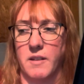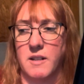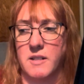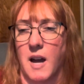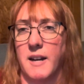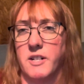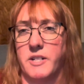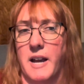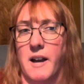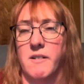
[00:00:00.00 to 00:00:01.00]
Scottish
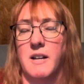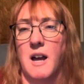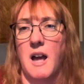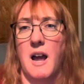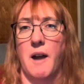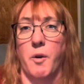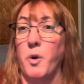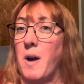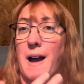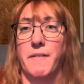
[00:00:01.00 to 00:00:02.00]
town
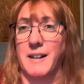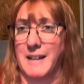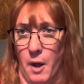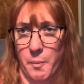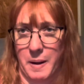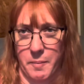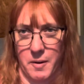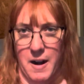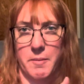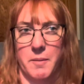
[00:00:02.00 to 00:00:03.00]
who have a kelpie
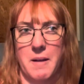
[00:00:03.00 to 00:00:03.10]
problem.